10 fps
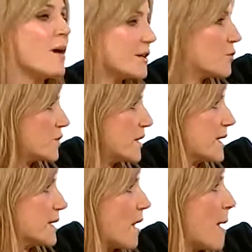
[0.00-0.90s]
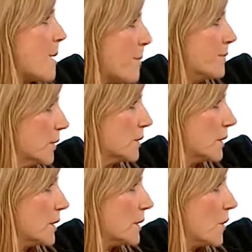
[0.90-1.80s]
my daughter says I mumble
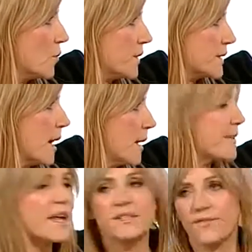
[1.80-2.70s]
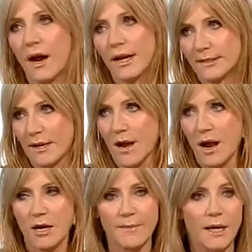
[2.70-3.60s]
all the time, but that's fine because I'm at
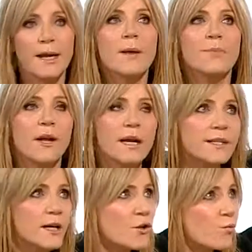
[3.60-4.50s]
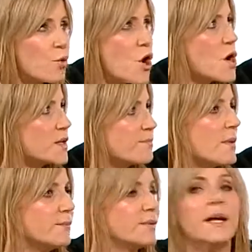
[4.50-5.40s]
home. But I tell you, the worst
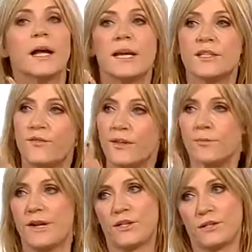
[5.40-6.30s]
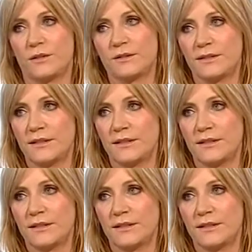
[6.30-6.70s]
mumbler is Phil Mitchell.